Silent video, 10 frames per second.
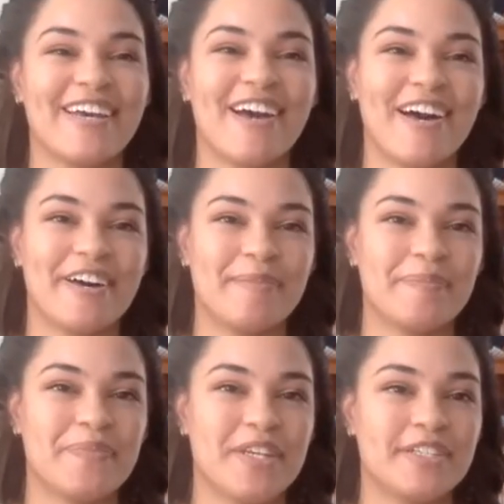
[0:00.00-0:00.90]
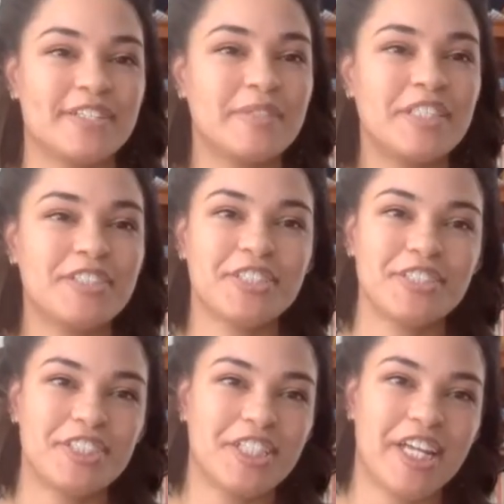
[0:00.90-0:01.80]
So when you're
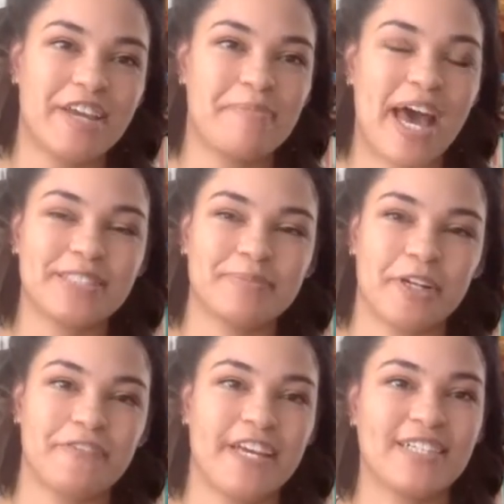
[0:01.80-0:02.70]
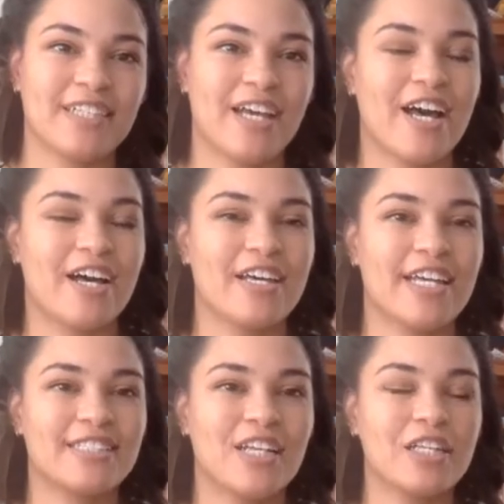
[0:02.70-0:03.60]
searching in Past Perfect,
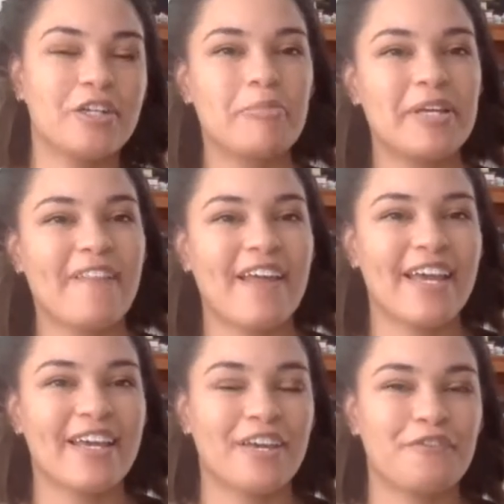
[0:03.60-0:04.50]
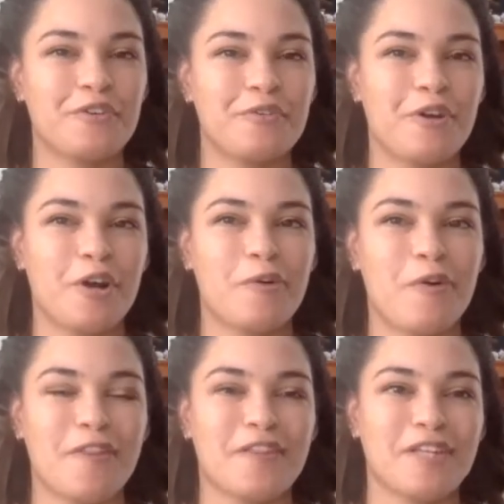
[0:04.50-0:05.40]
it's a little bit like if you go
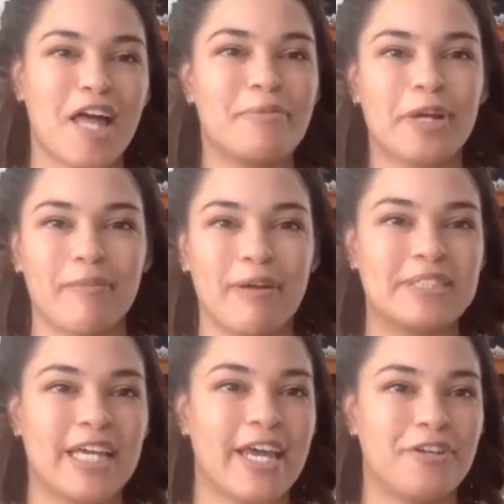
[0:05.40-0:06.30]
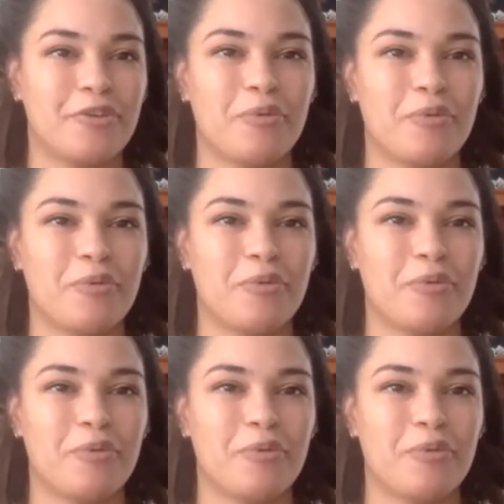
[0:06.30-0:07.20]
on the library website and you want to
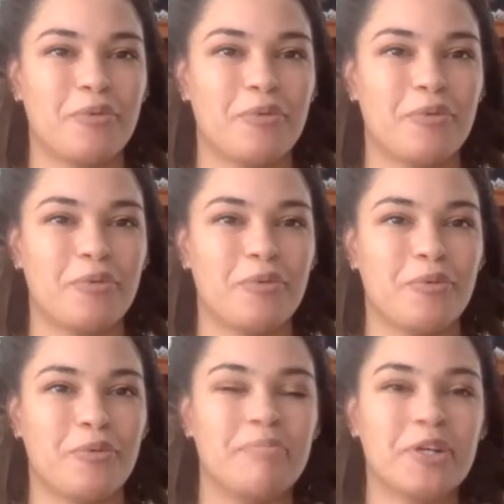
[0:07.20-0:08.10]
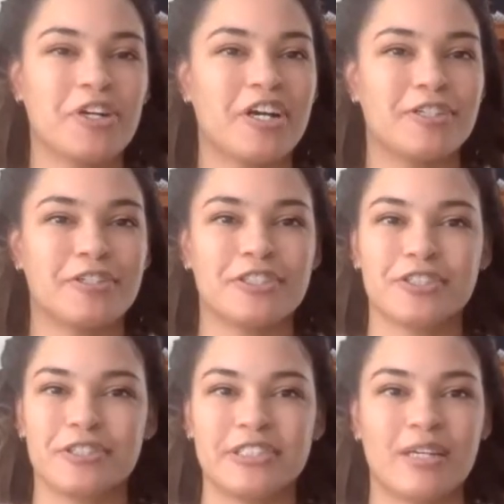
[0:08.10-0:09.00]
look for a book under a
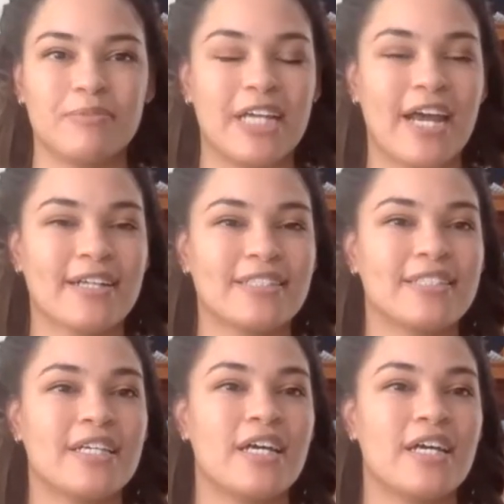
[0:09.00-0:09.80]
certain subject.